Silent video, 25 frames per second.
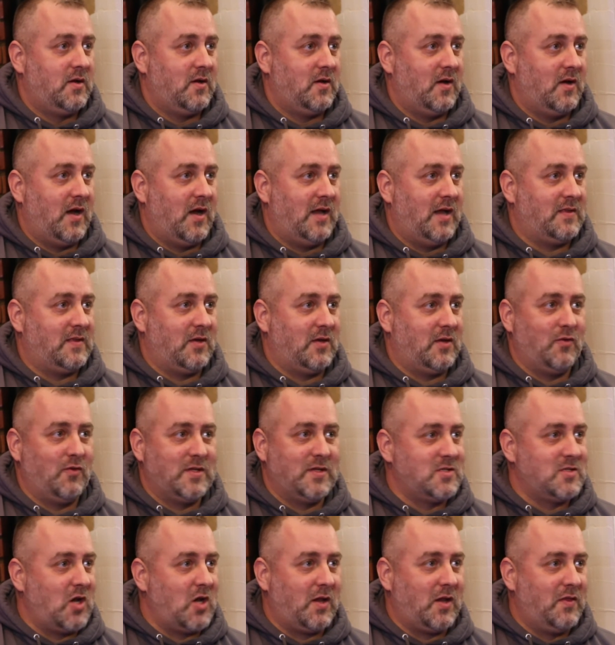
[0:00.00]
All right. There
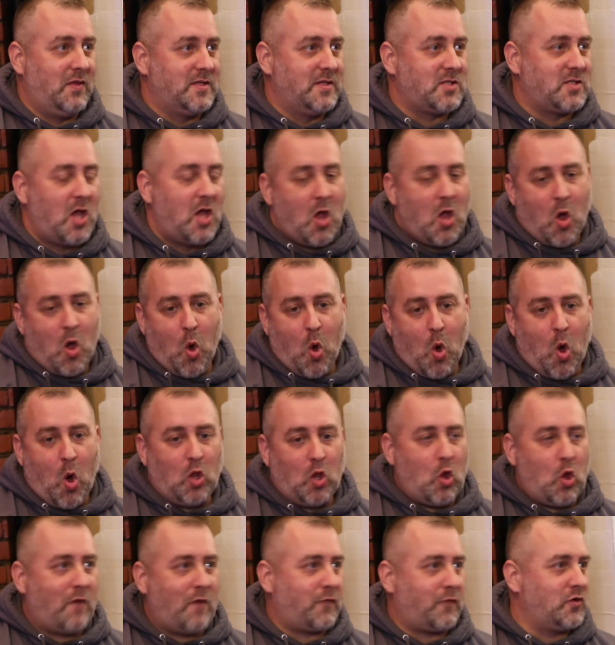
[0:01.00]
is none of this.
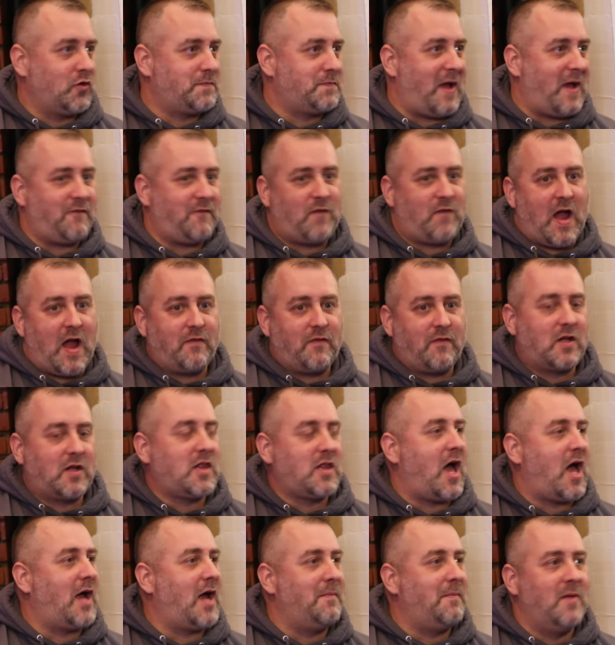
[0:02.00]
All offers by five
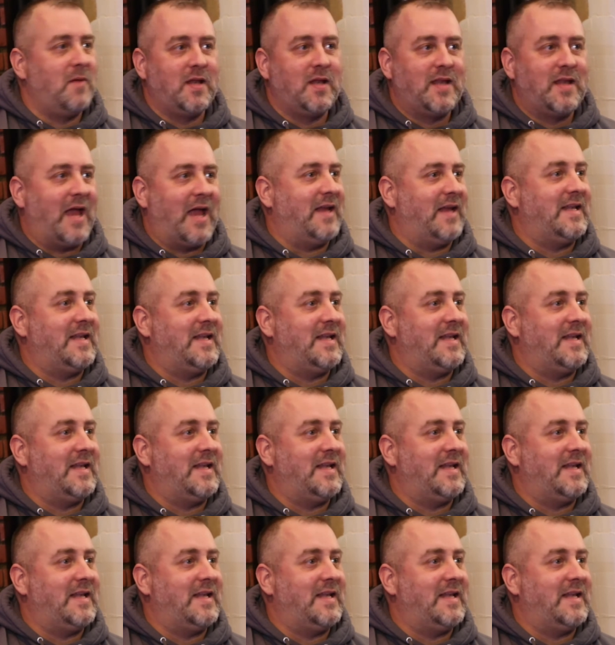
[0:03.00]
o'clock Monday.